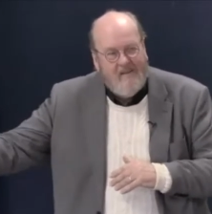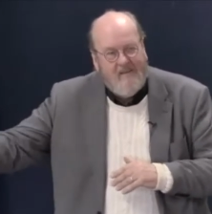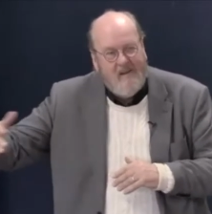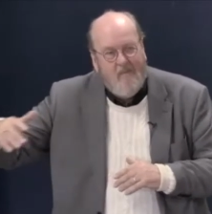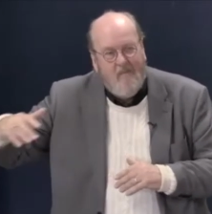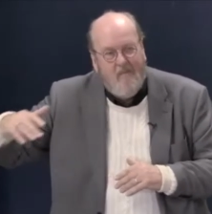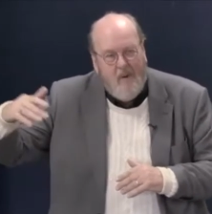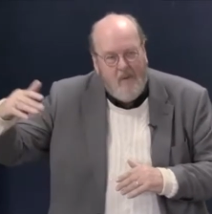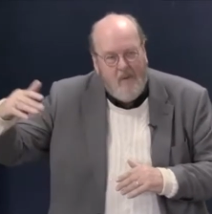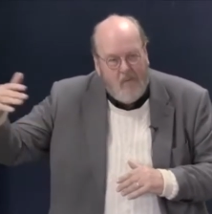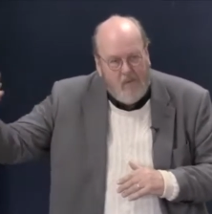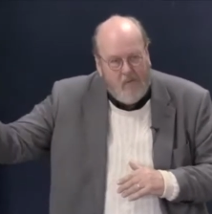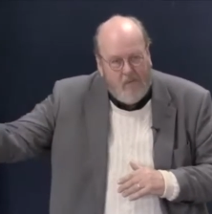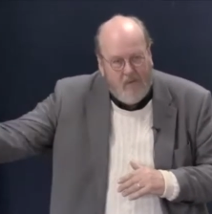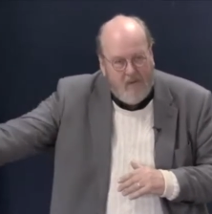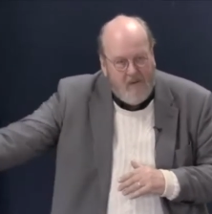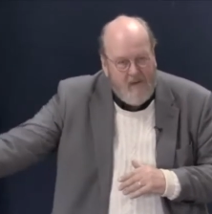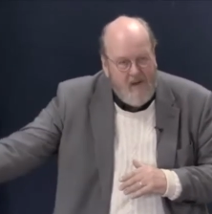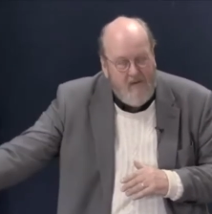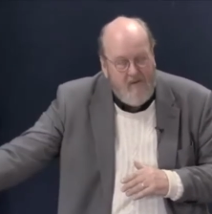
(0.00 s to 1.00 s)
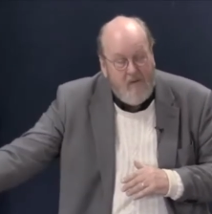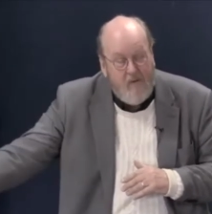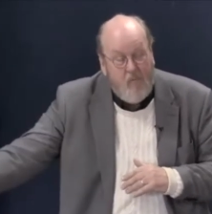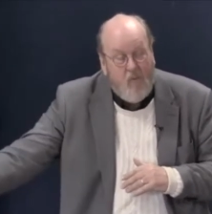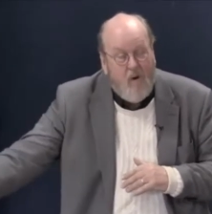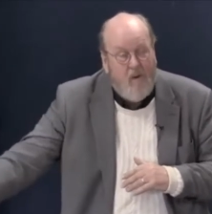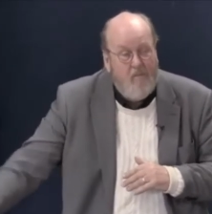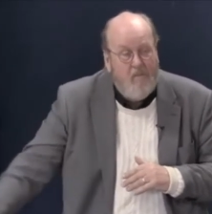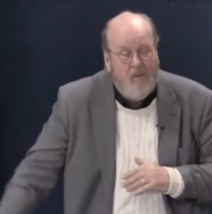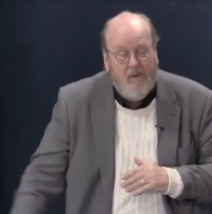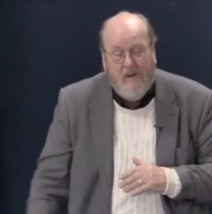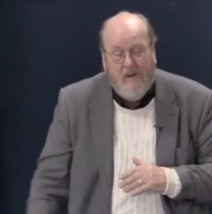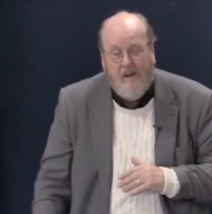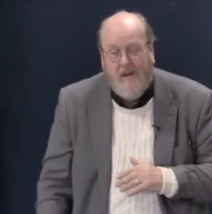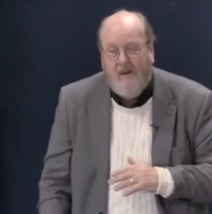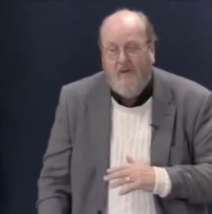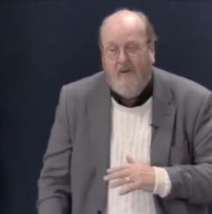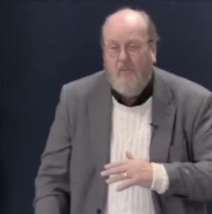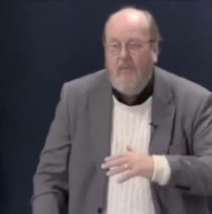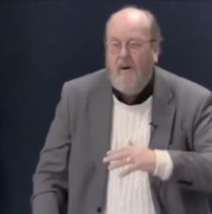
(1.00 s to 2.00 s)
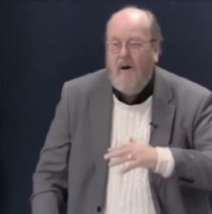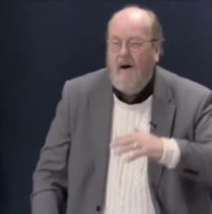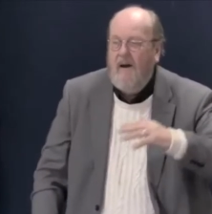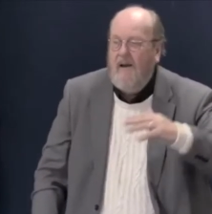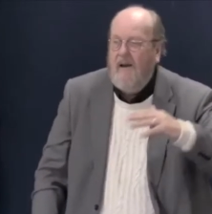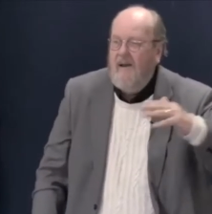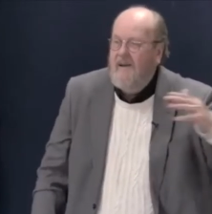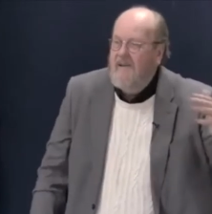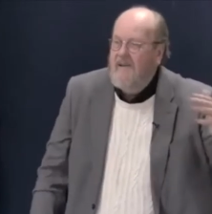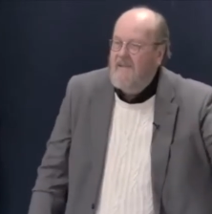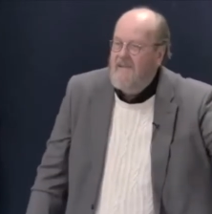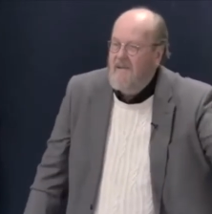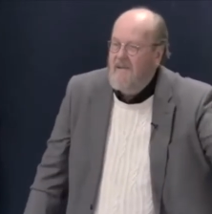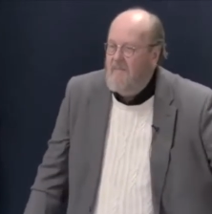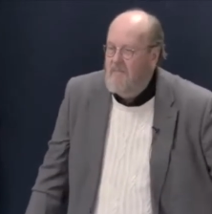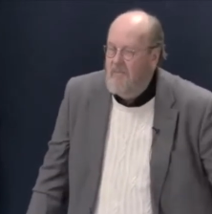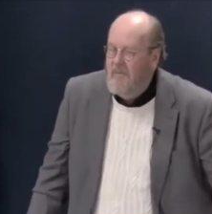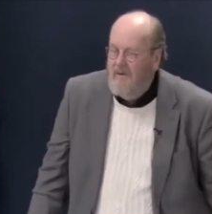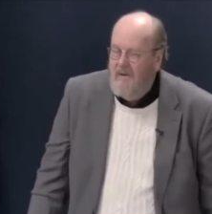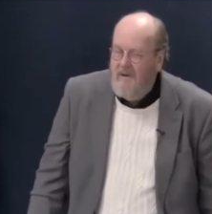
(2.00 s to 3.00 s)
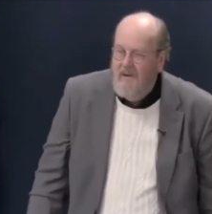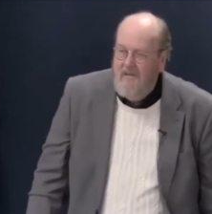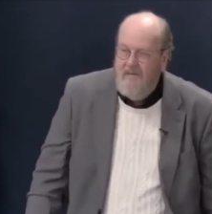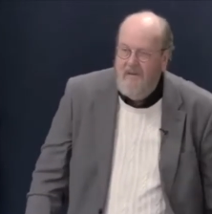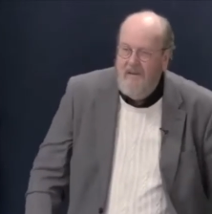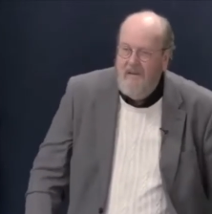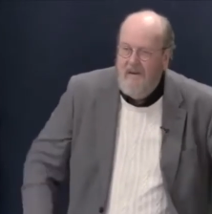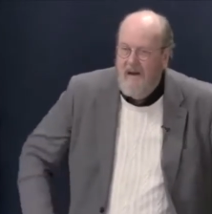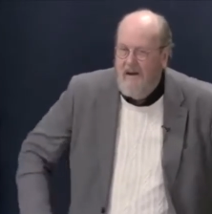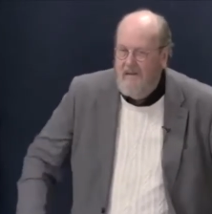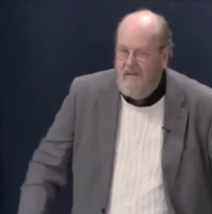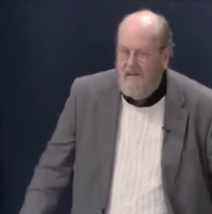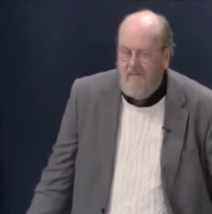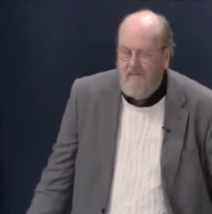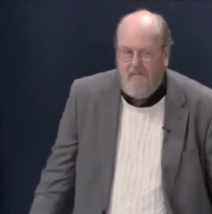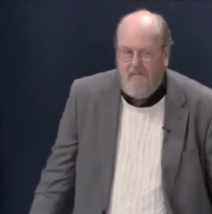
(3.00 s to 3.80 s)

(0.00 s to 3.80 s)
Some people believe in one political party and some believe in the other.